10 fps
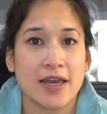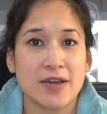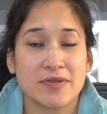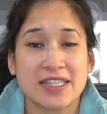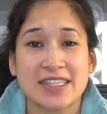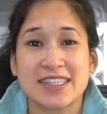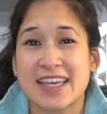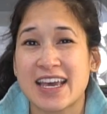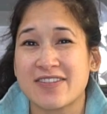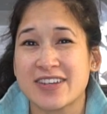It was
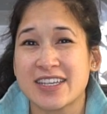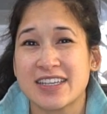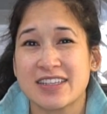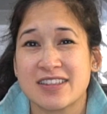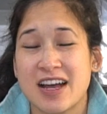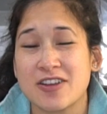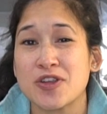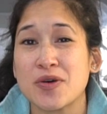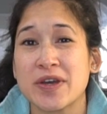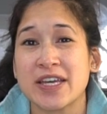scary not
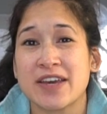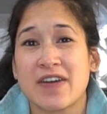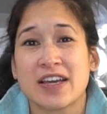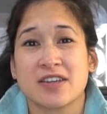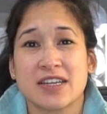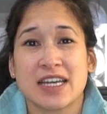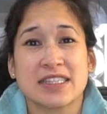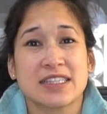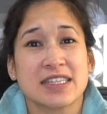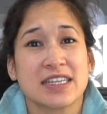knowing if I could
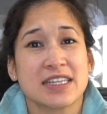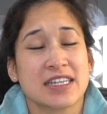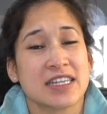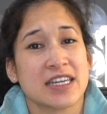get sick,